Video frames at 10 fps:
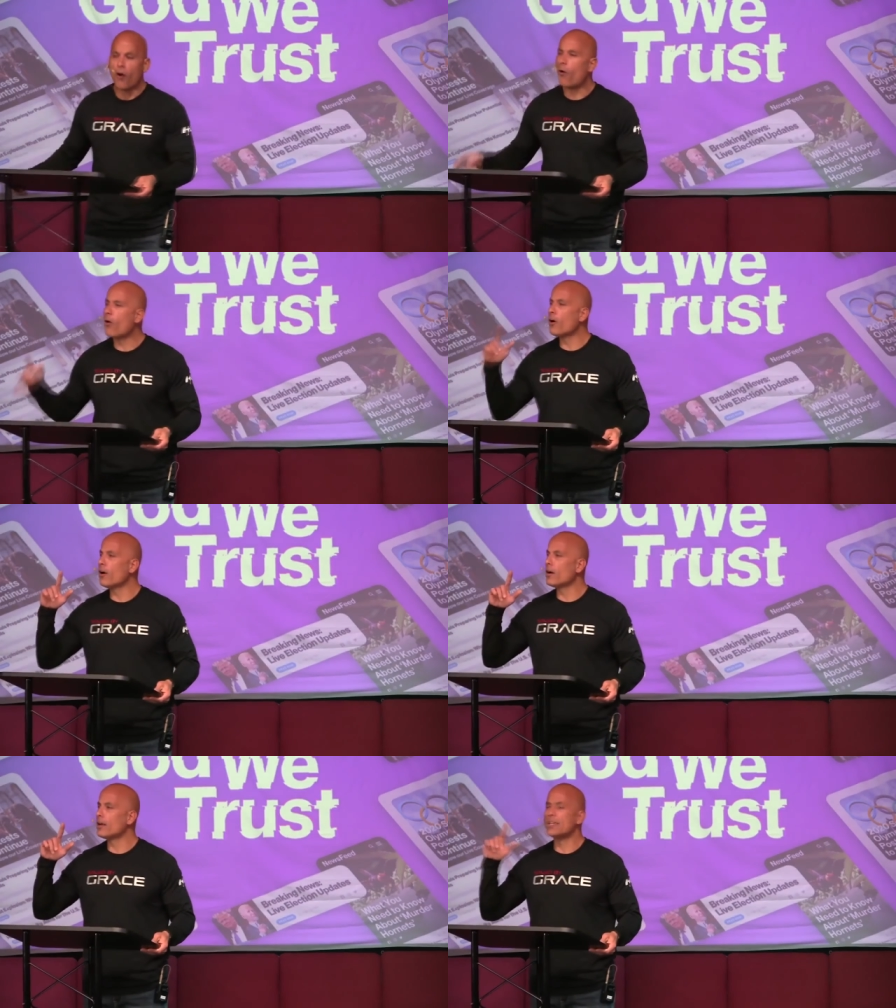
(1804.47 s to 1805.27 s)

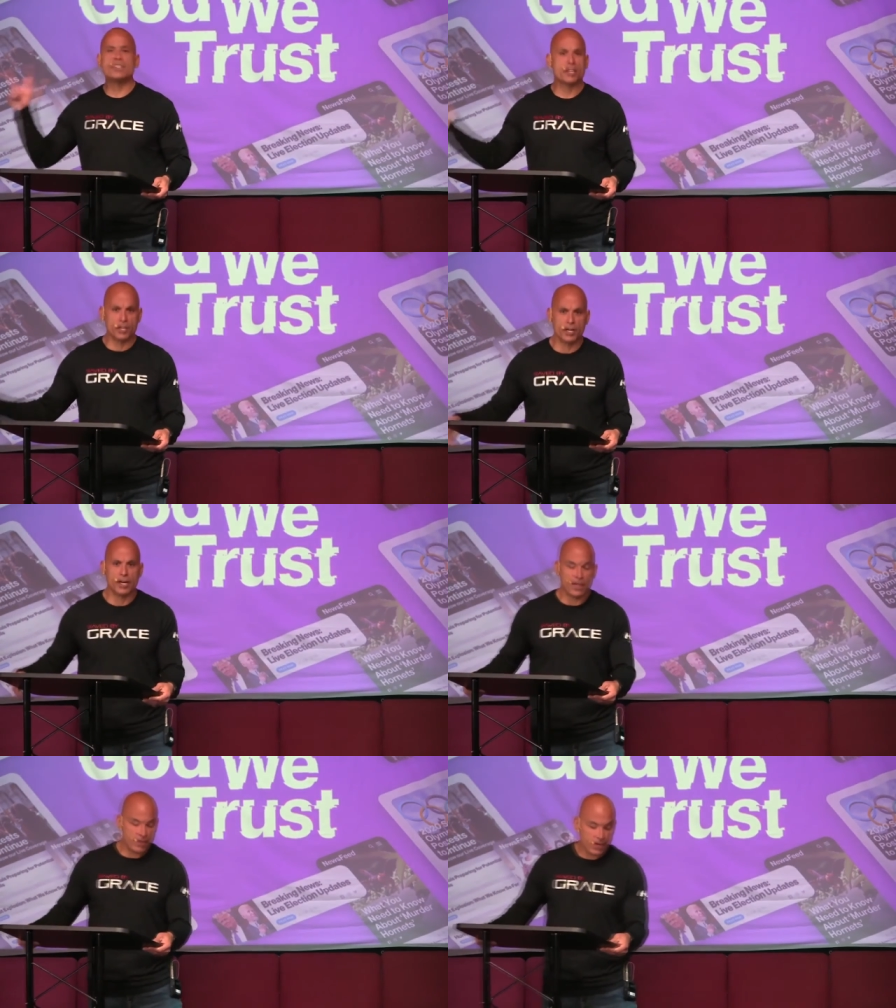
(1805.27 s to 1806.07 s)
or is he good?
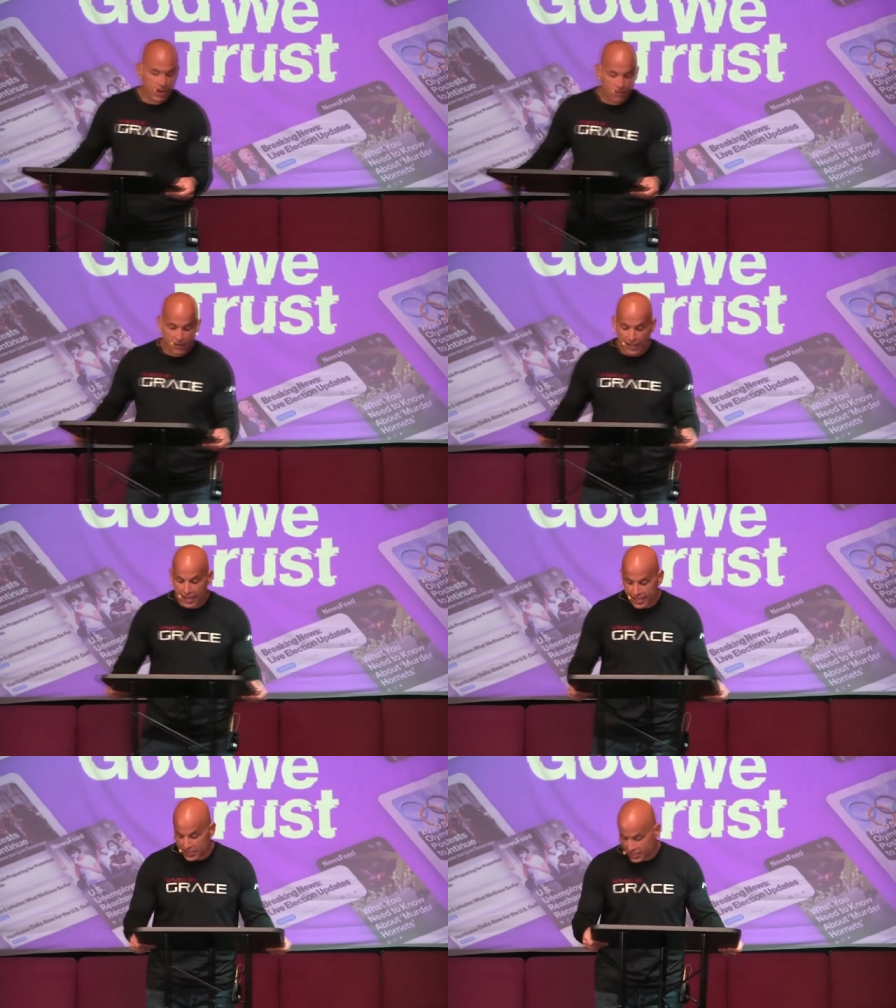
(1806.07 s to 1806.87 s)
I think, I feel
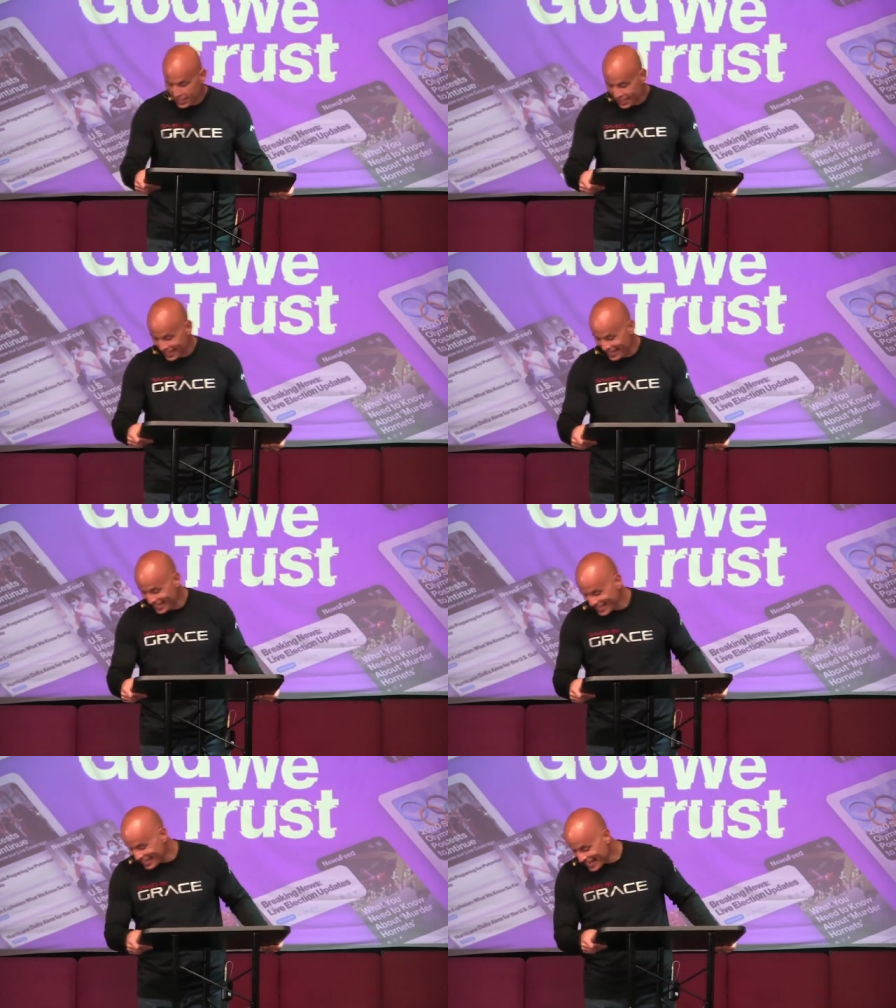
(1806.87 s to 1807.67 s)
like he's good
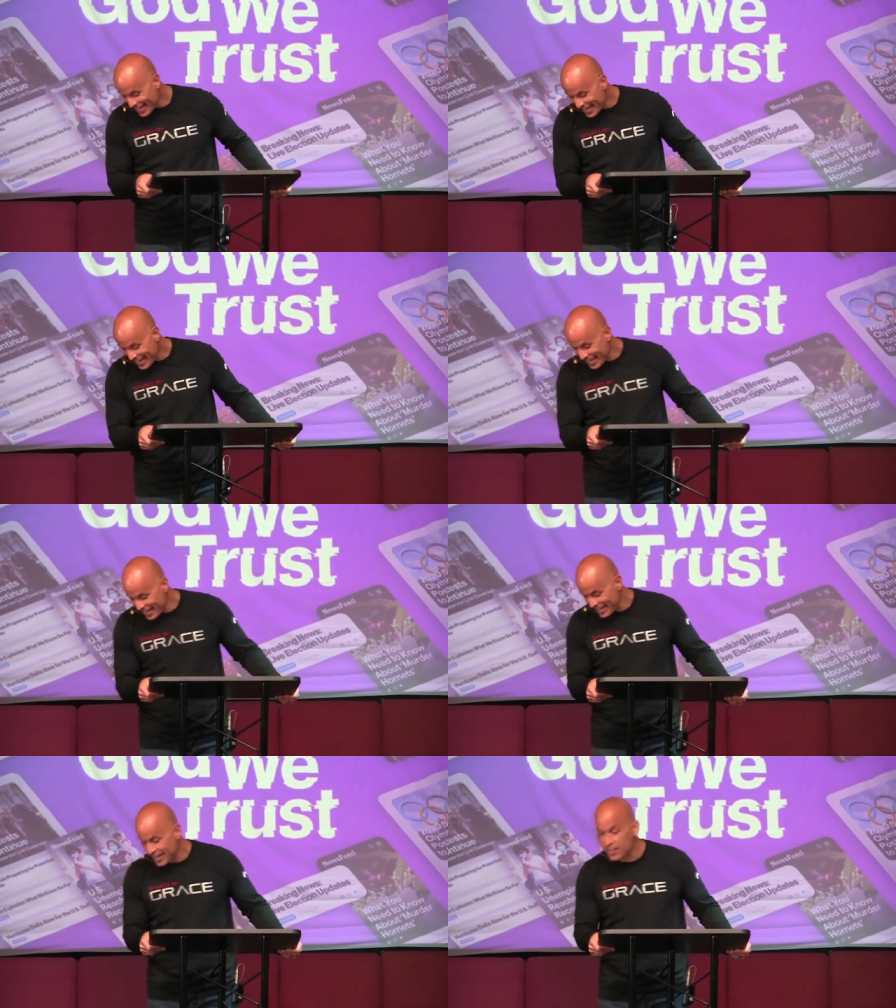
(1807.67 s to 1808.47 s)

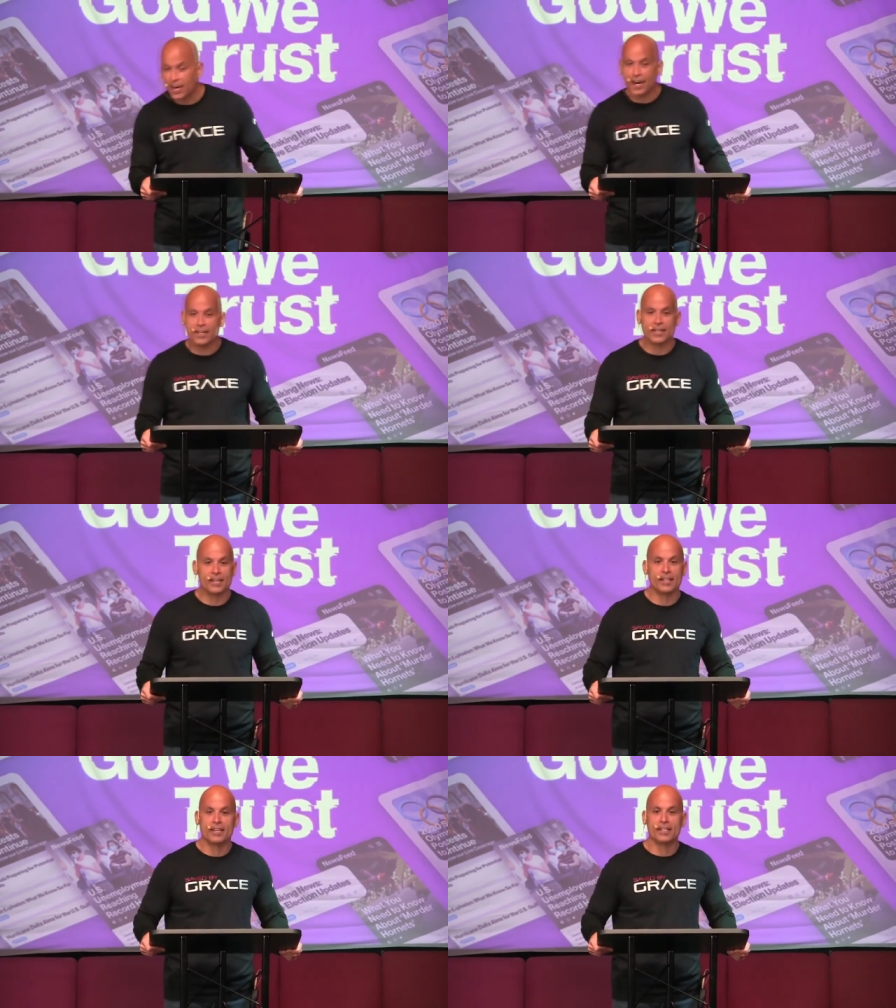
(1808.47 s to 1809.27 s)
and, and God
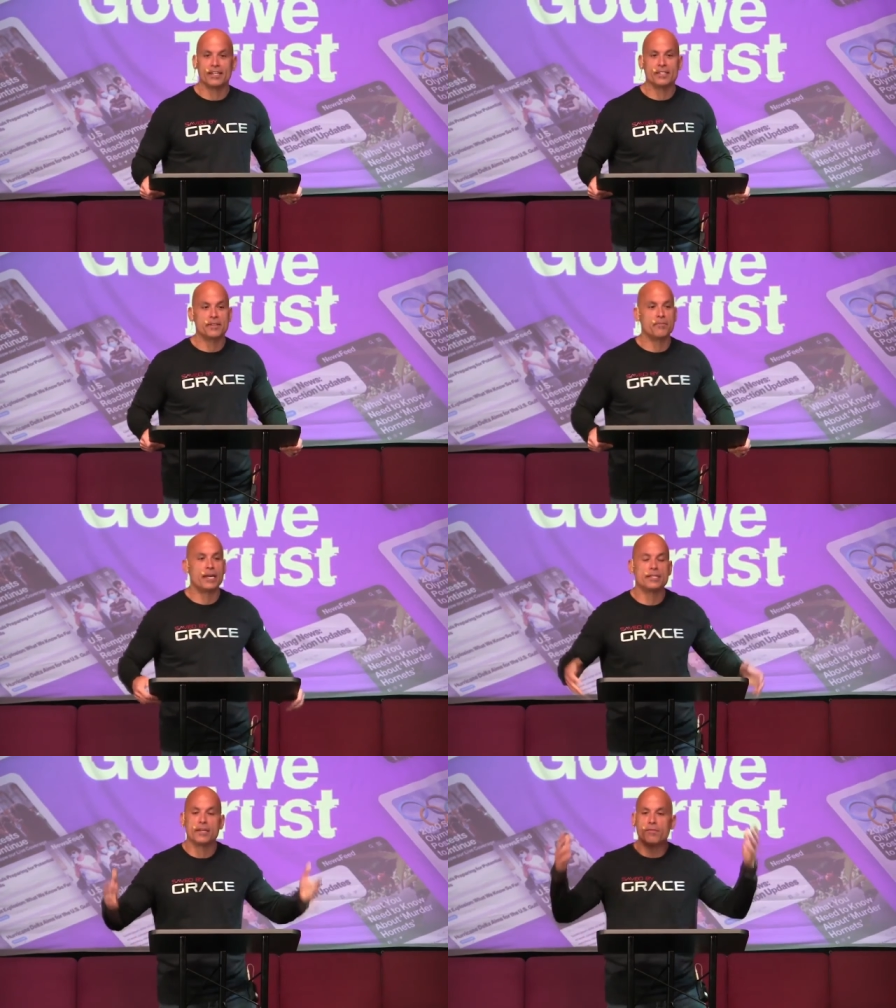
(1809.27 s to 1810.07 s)
is amazing.